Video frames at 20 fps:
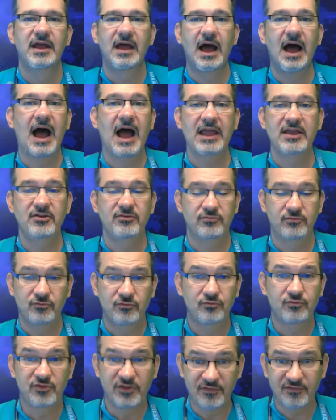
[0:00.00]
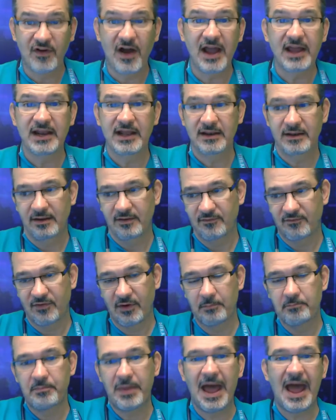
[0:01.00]
I define it
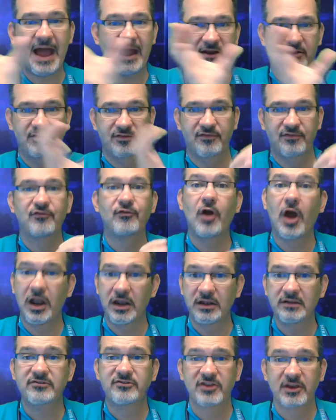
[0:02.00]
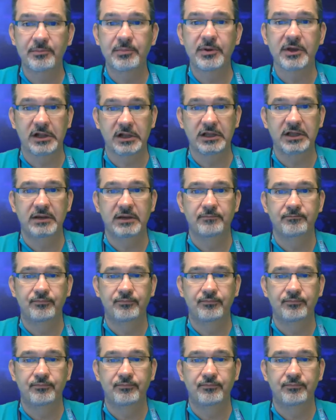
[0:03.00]
from back to front, typically.